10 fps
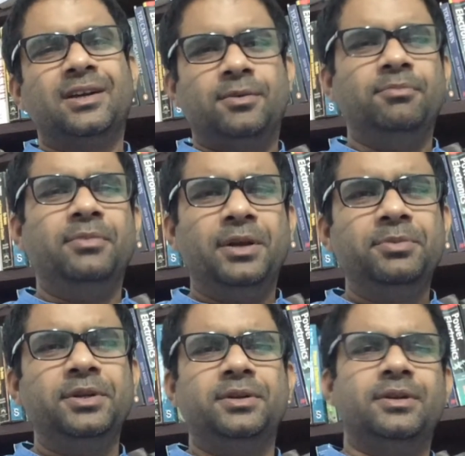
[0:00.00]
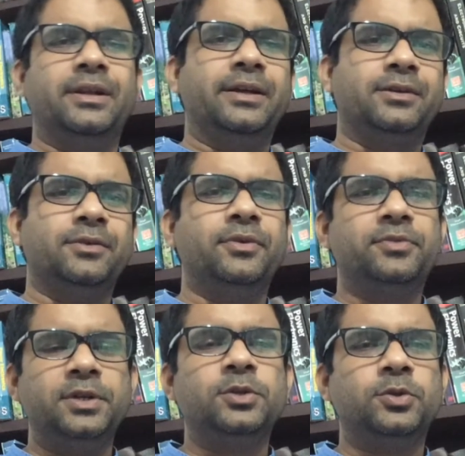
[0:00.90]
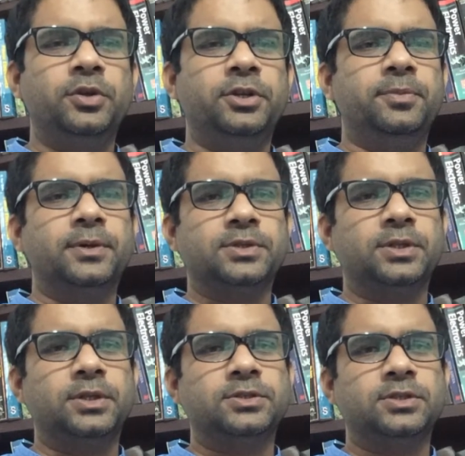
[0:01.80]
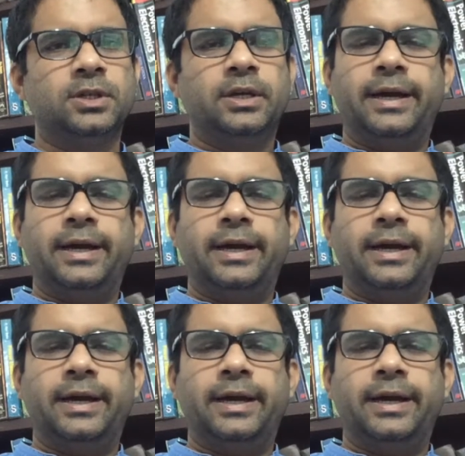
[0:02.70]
maybe like a 15 to 20%,